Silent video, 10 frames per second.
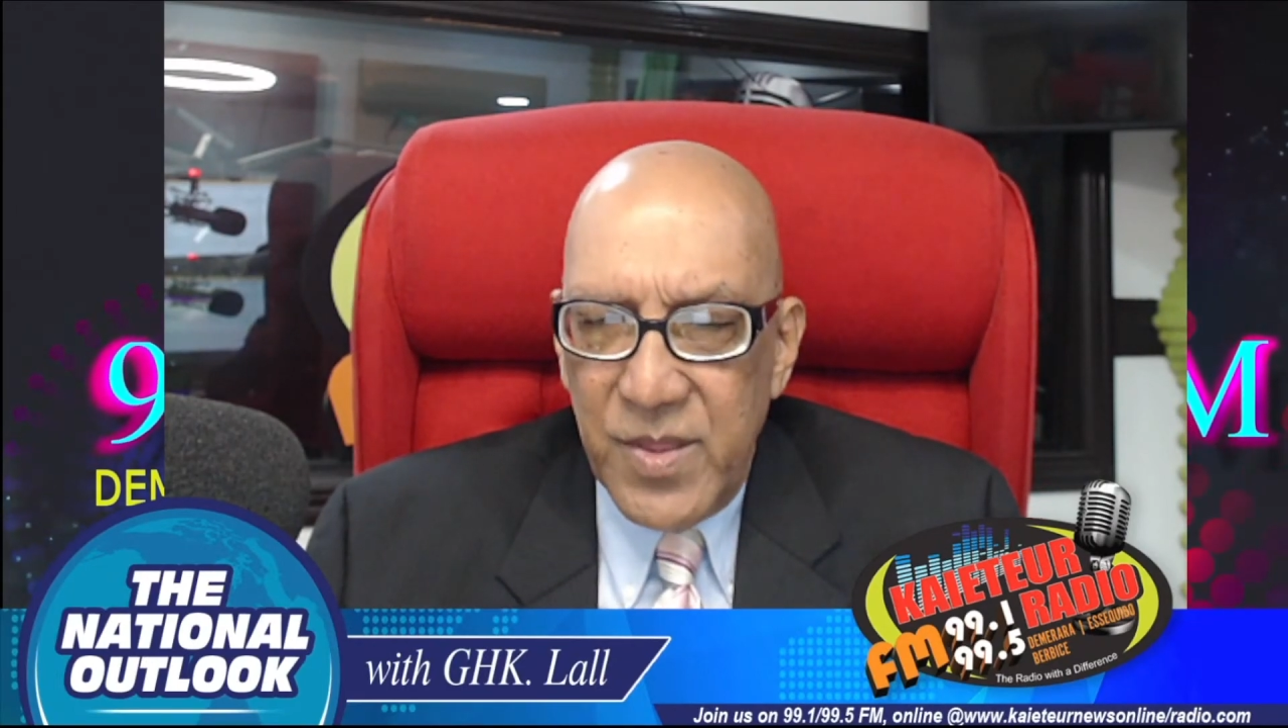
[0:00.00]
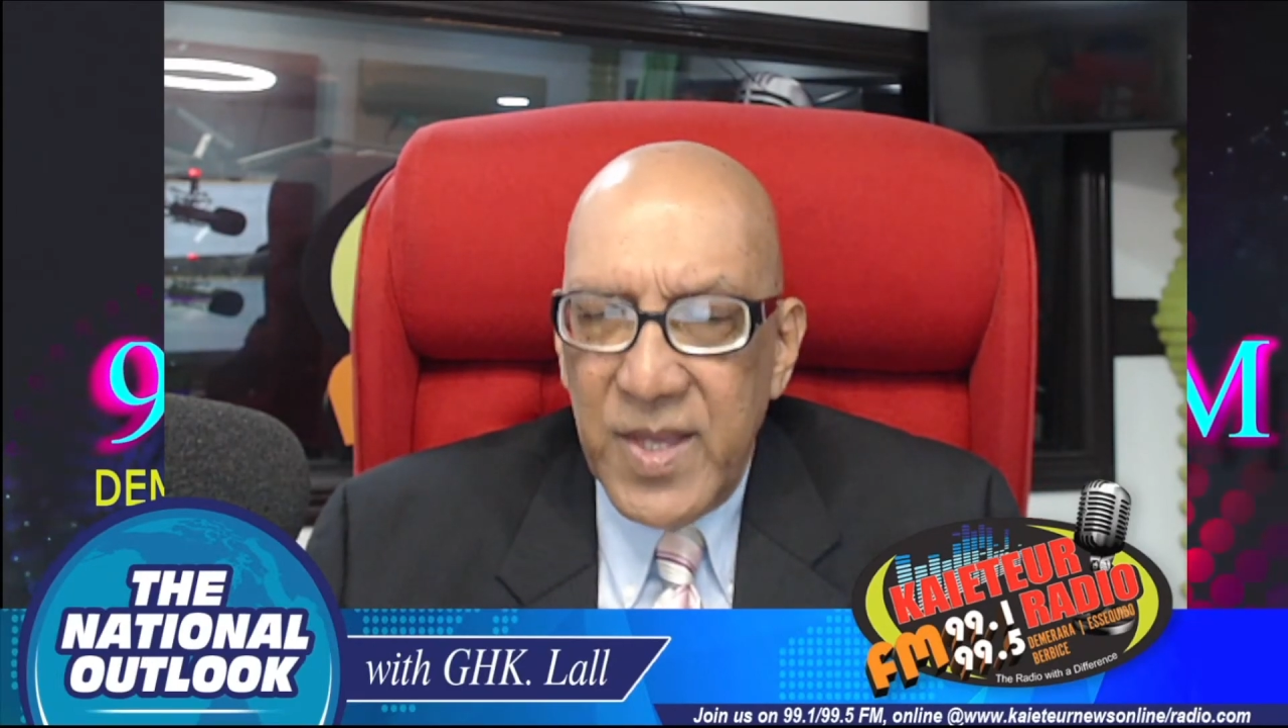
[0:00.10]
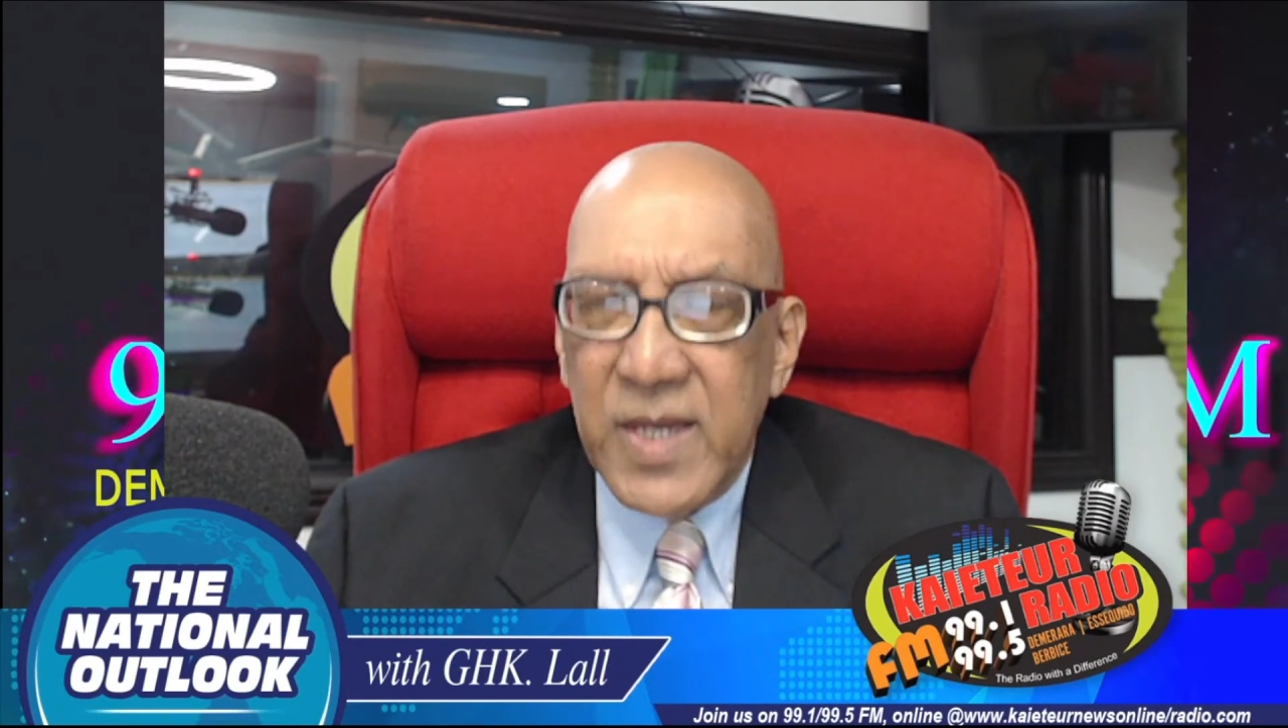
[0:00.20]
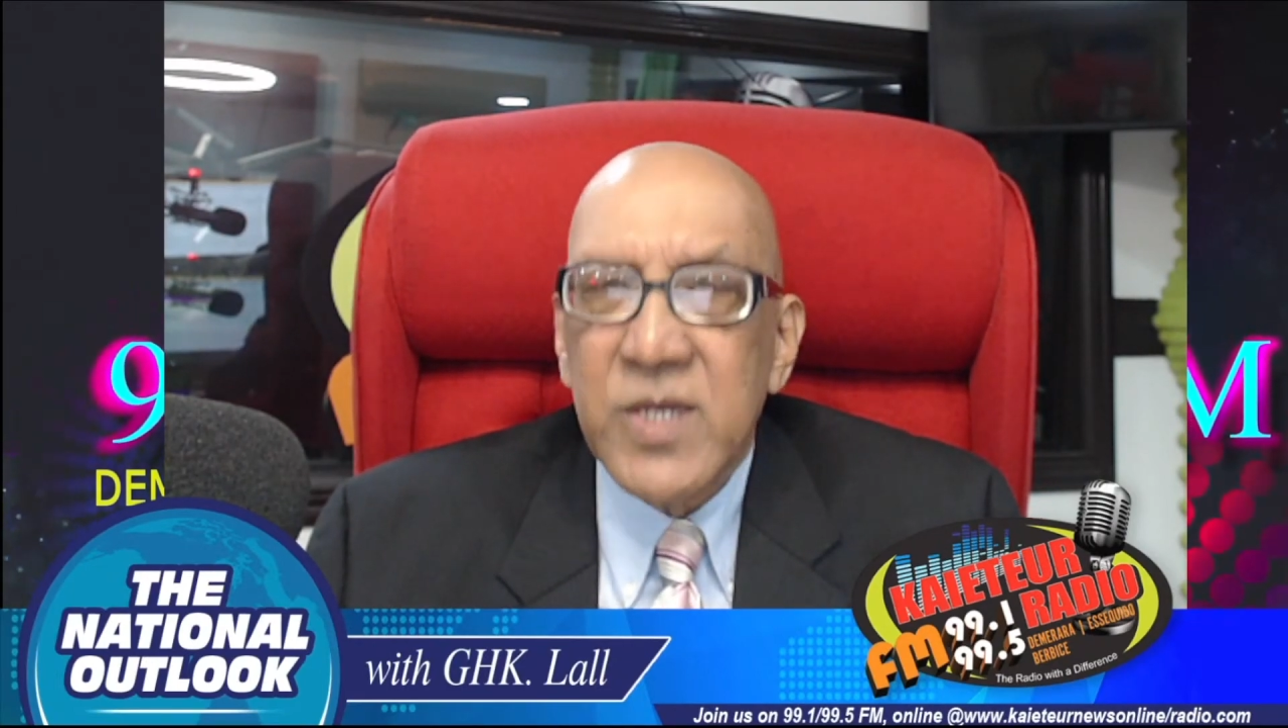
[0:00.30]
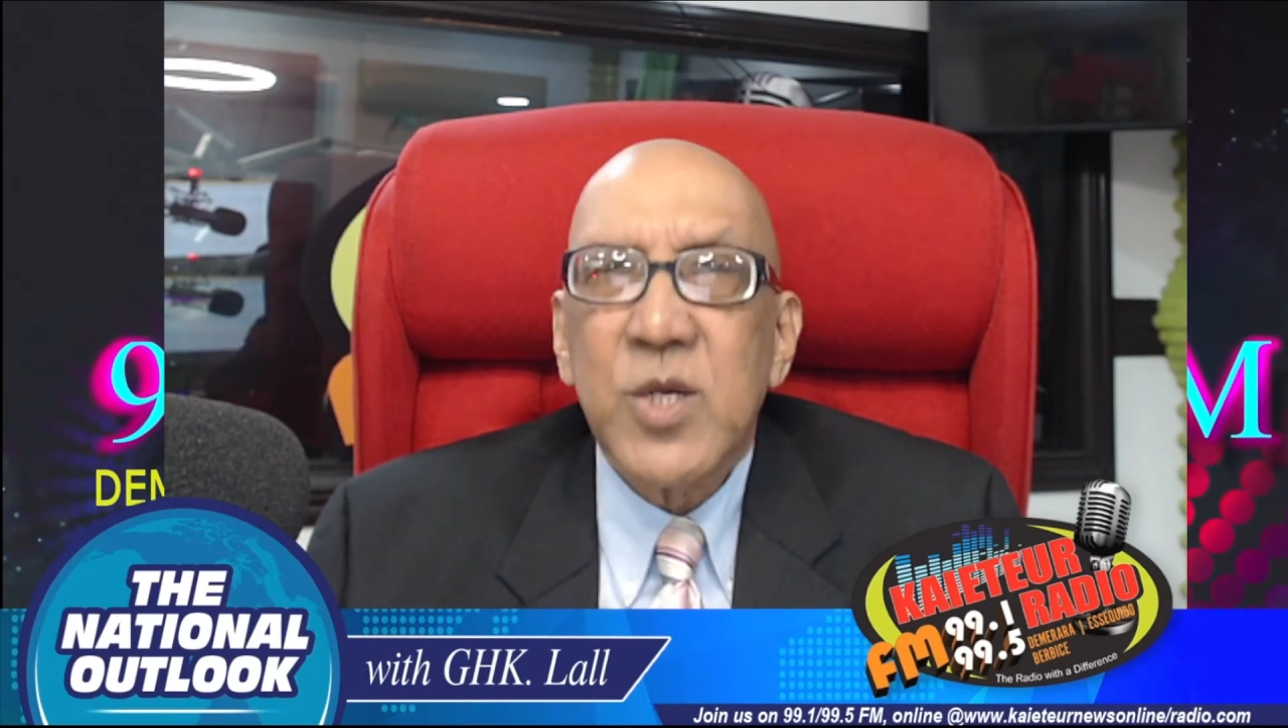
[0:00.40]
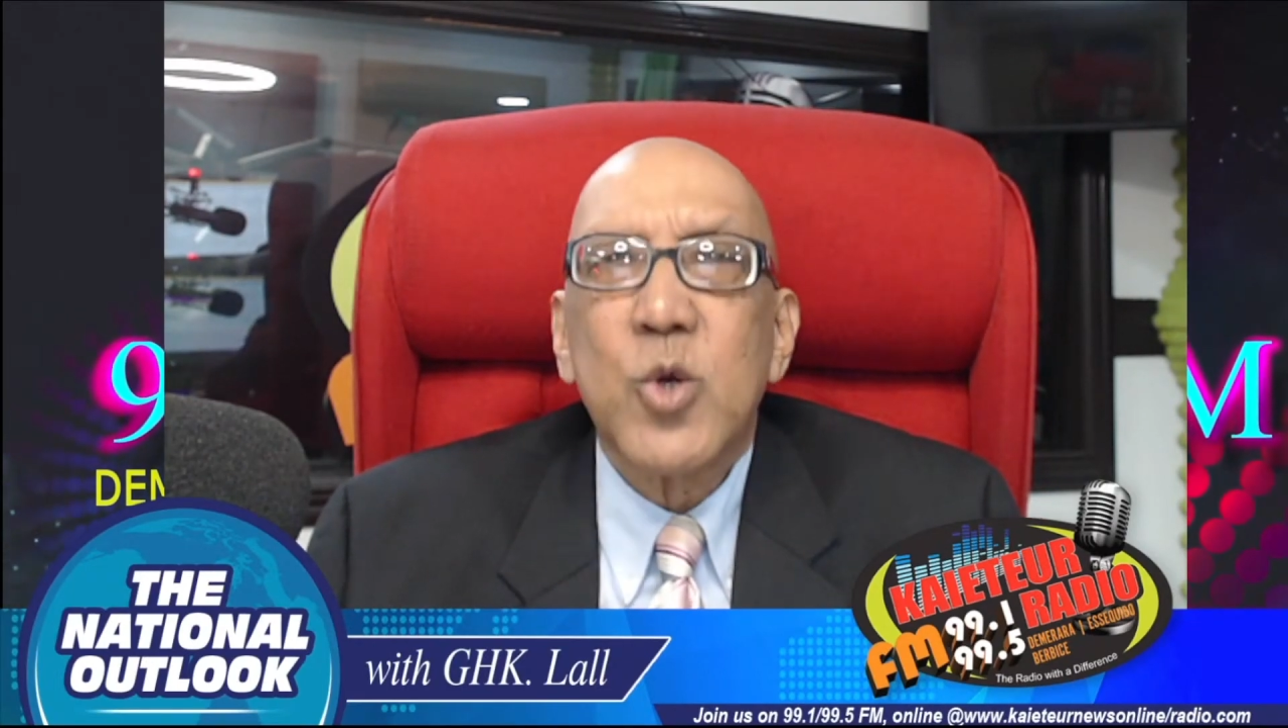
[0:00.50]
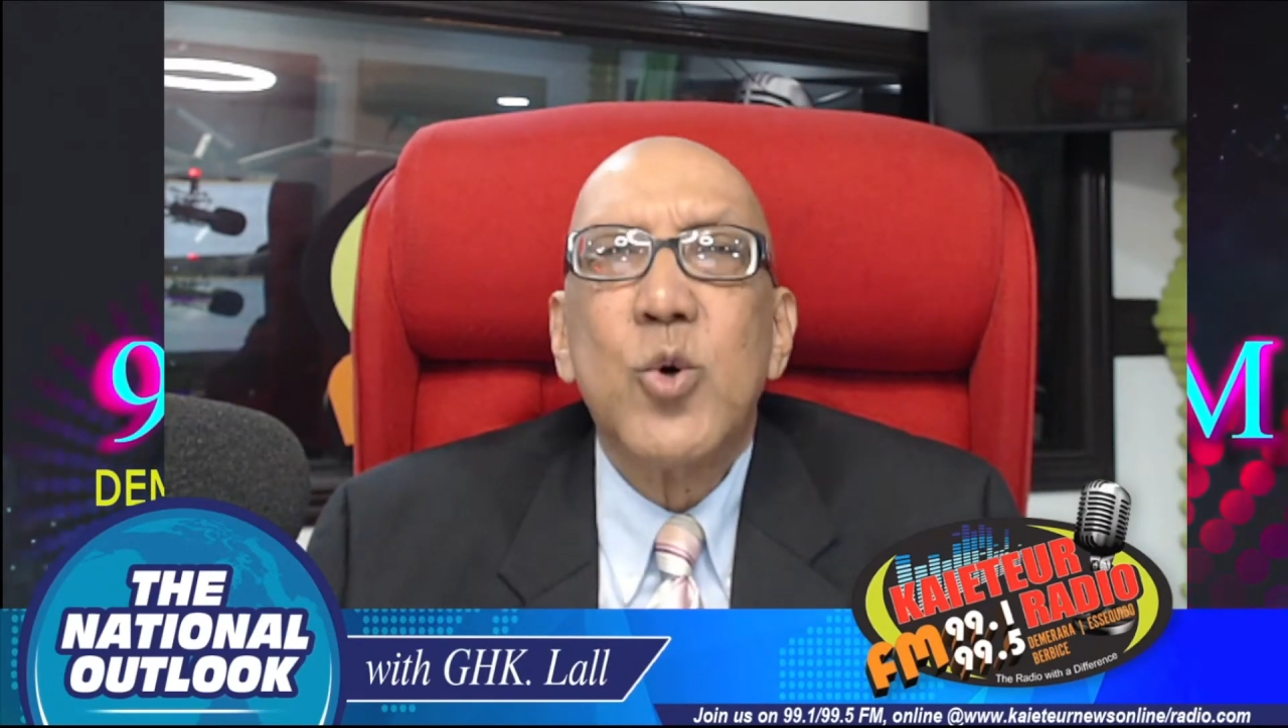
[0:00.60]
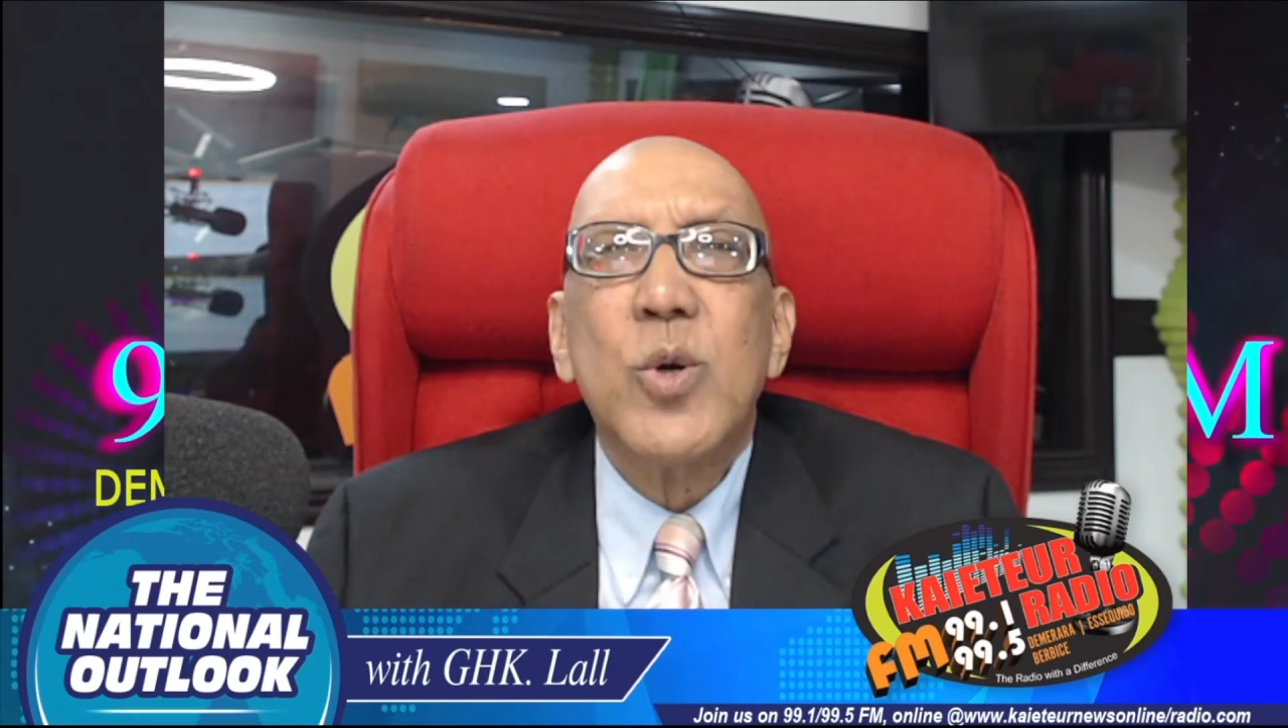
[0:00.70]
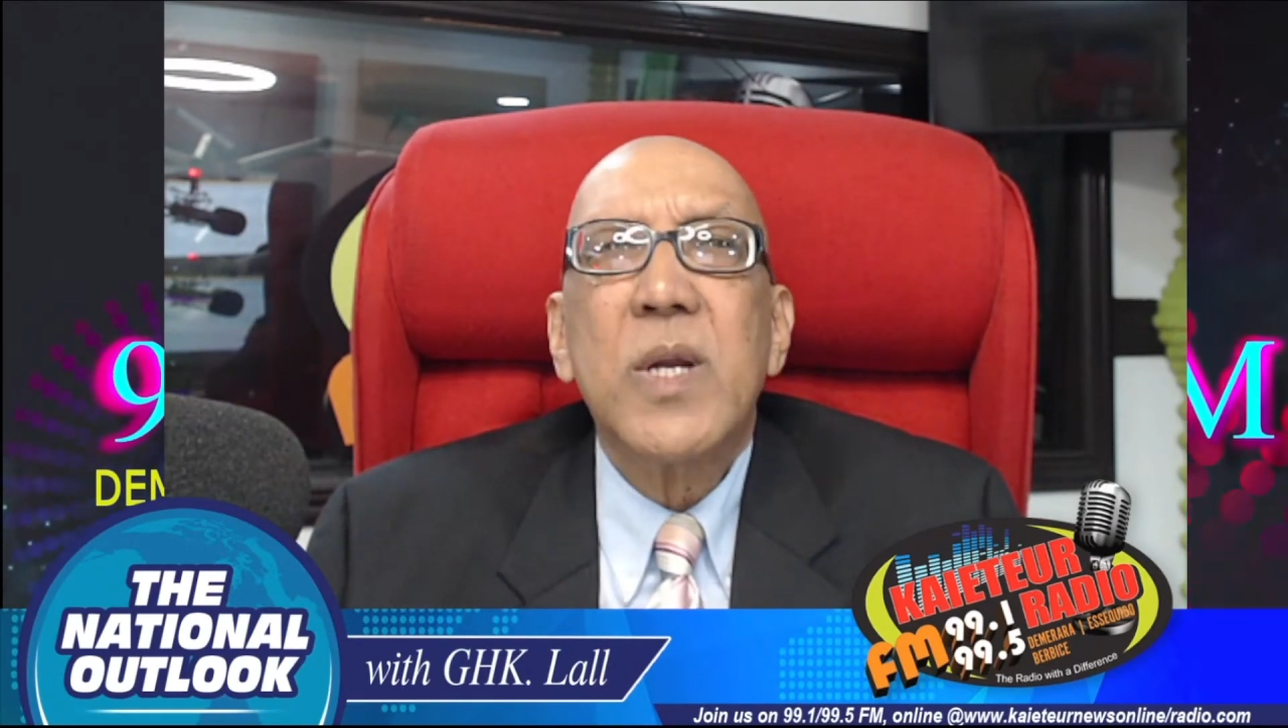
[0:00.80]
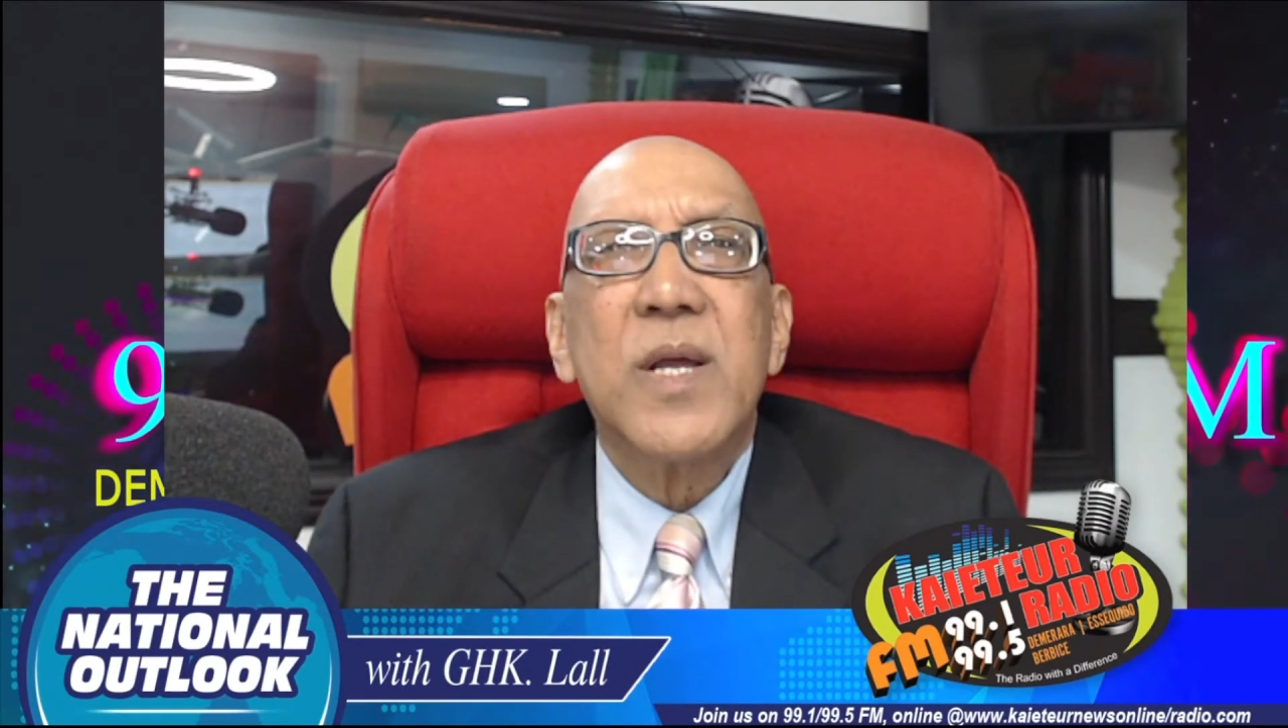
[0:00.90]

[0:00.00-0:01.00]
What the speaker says: thing to court,